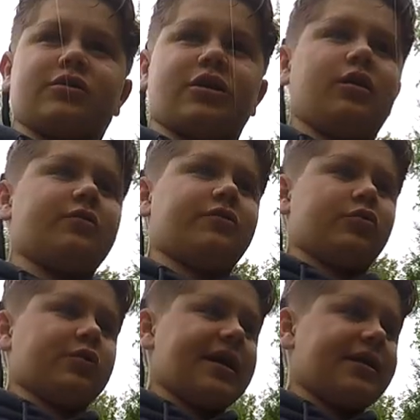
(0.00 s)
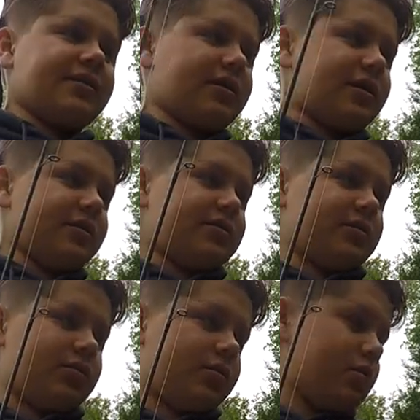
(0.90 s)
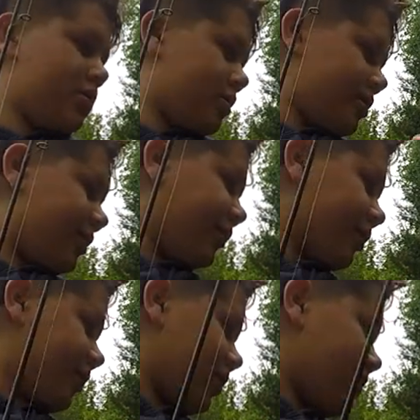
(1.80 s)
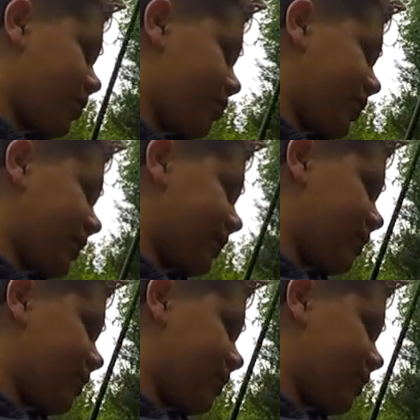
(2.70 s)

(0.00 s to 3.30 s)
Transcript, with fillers: They're calling for rain tonight, so I figured I'd come back